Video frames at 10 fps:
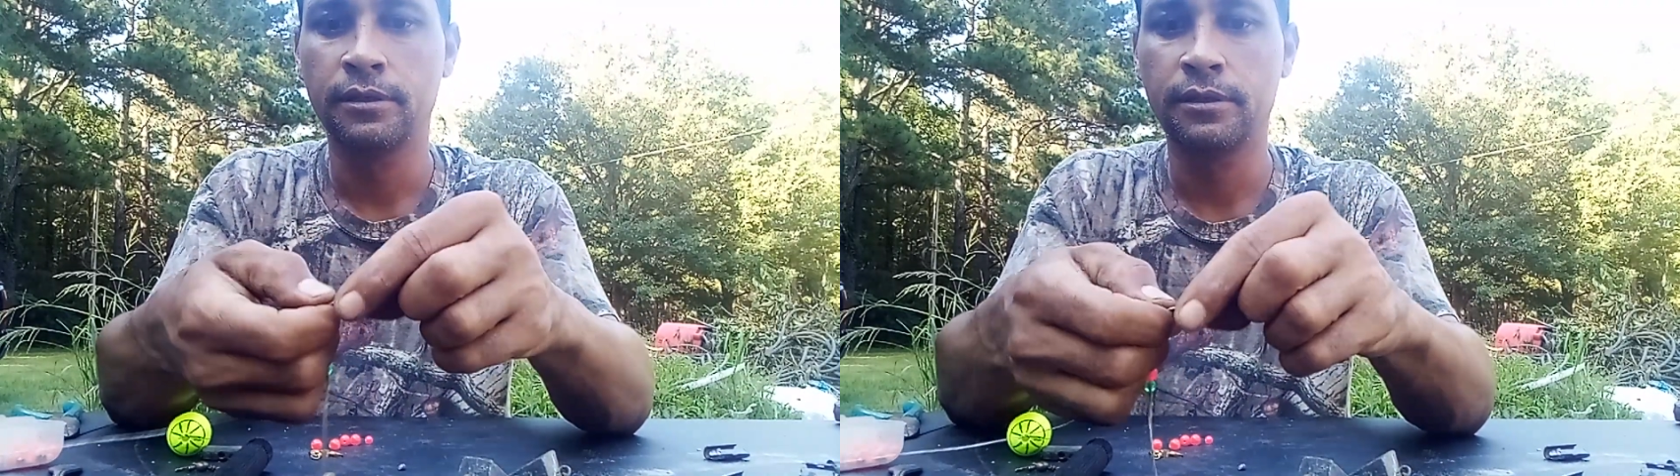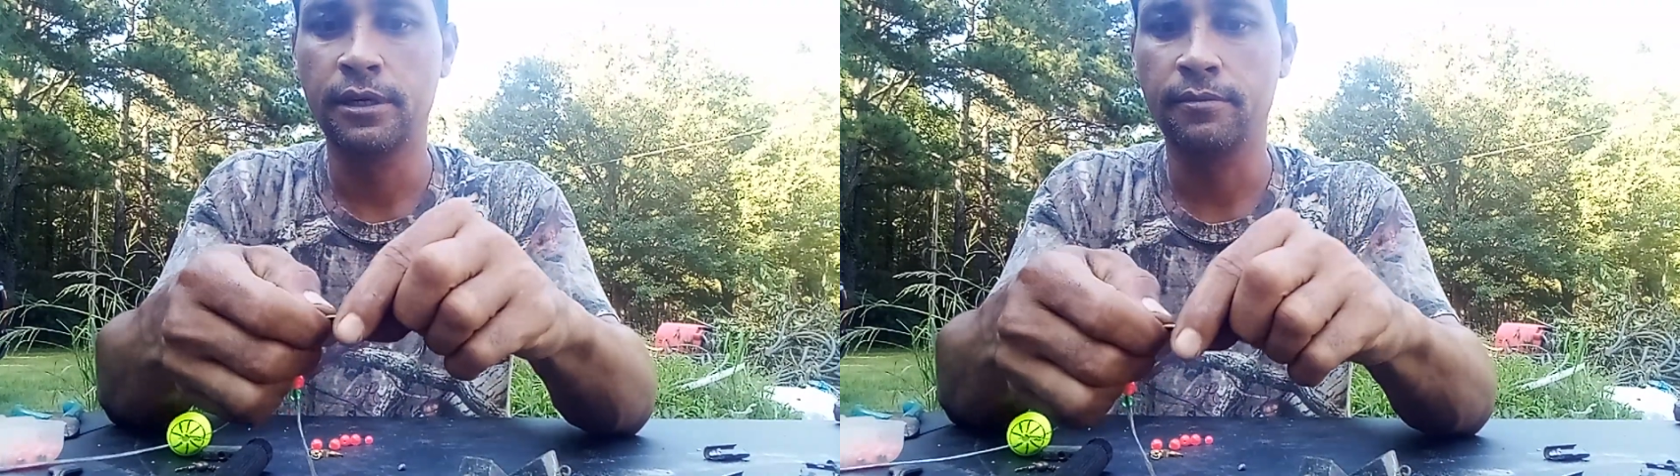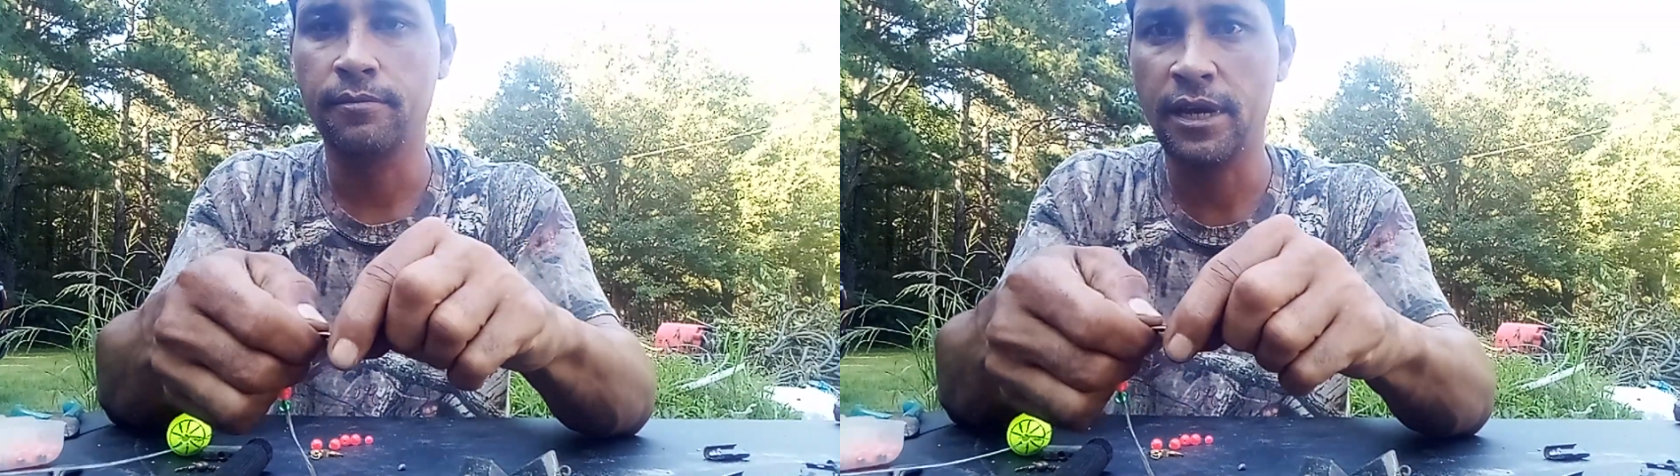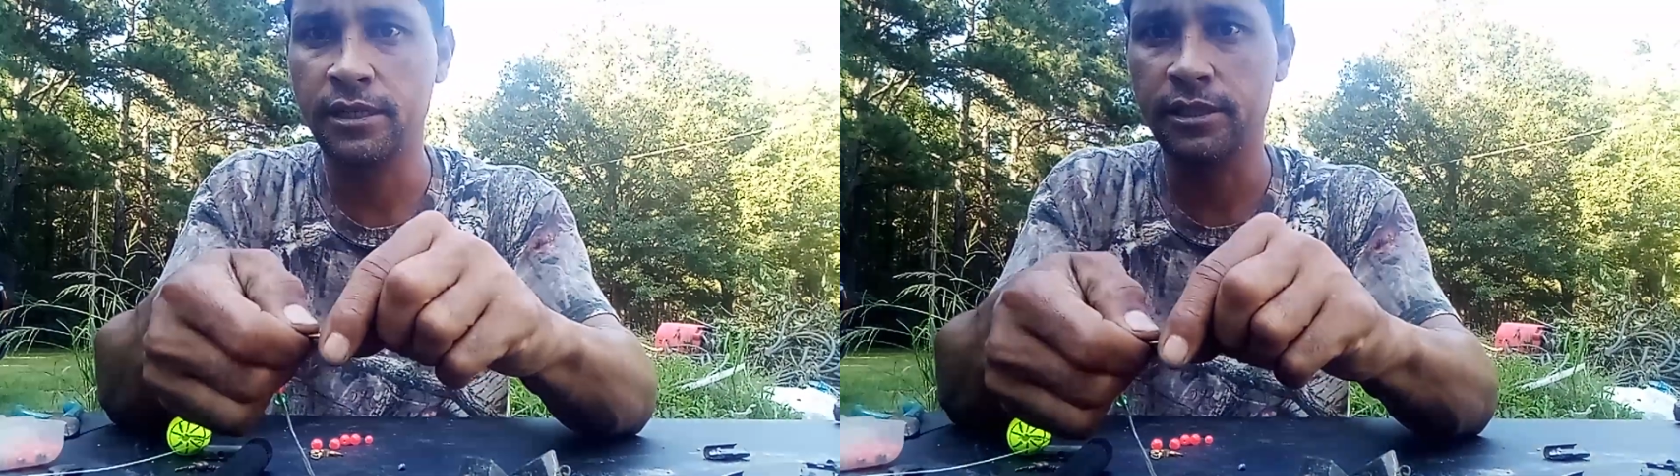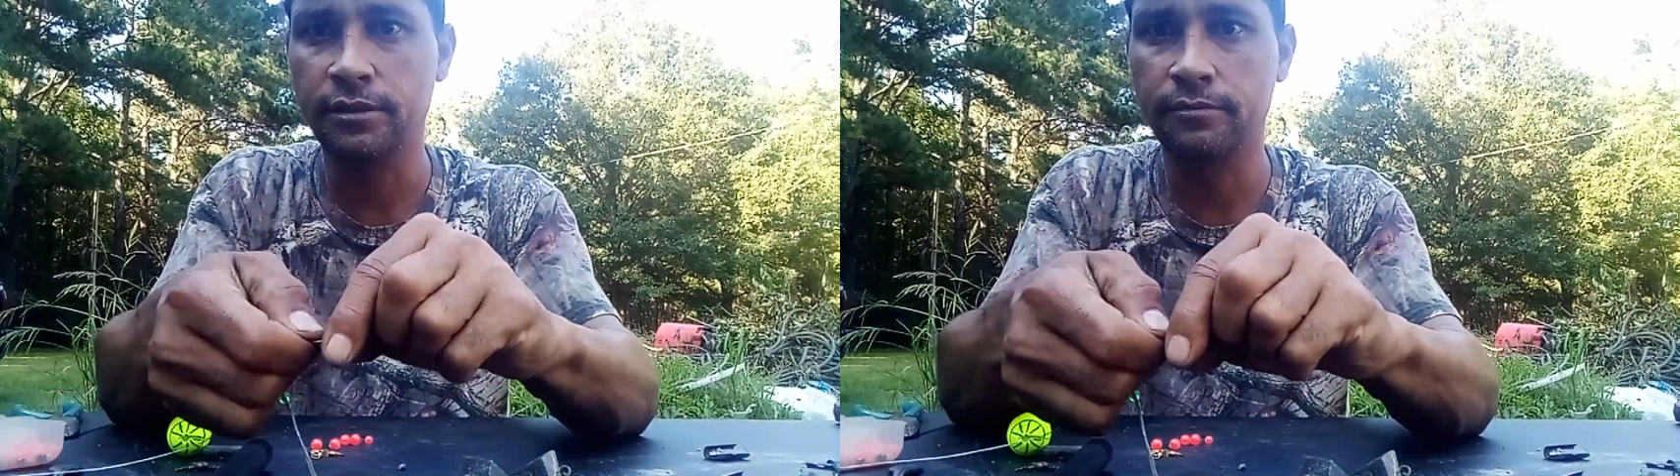Take and
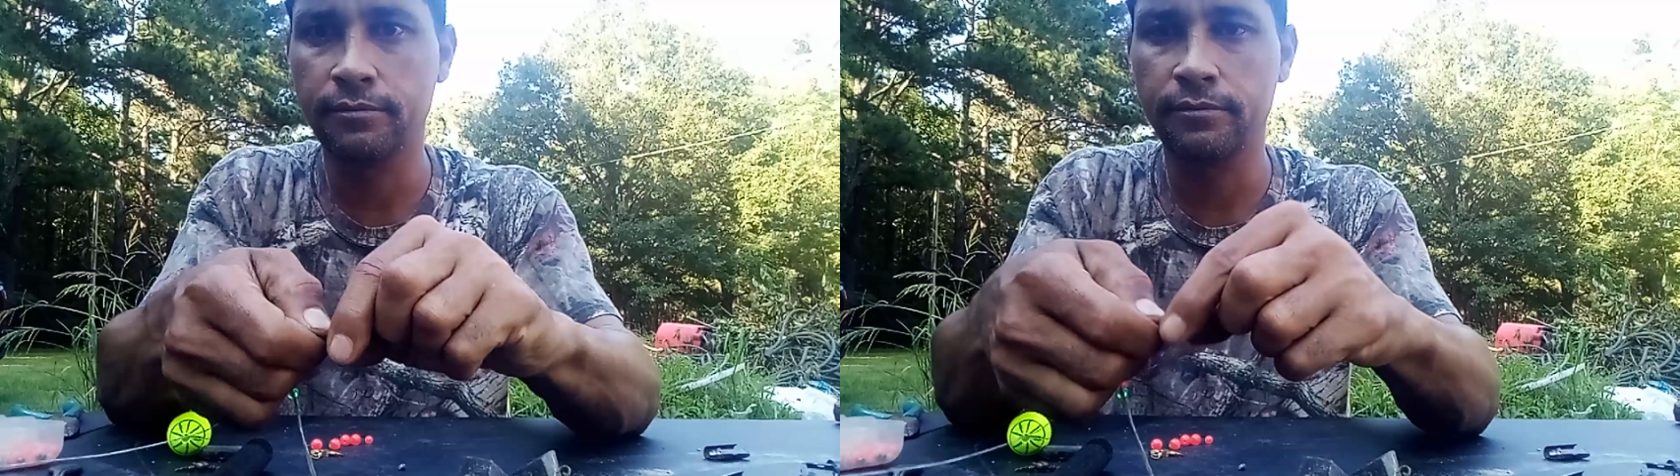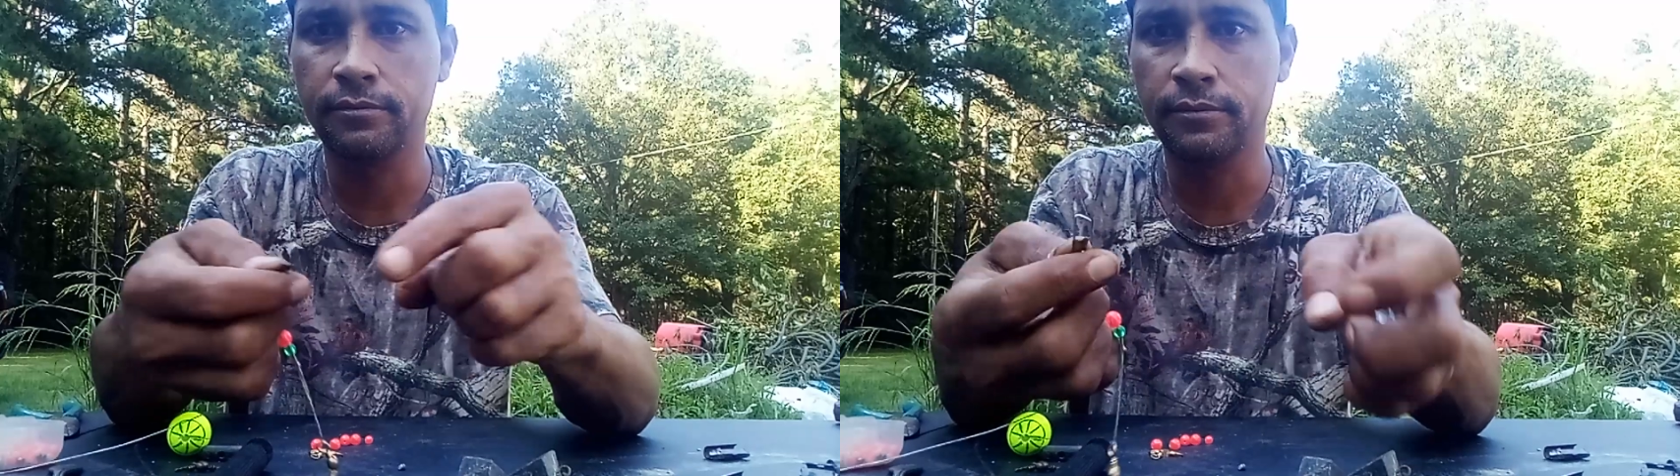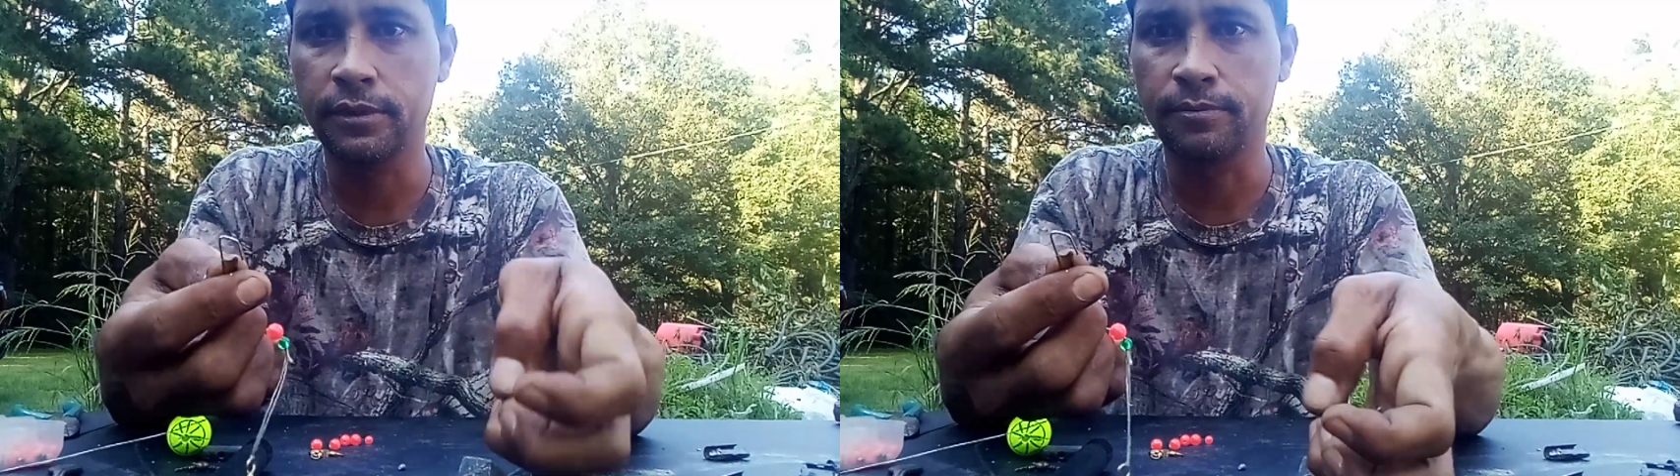mash it, and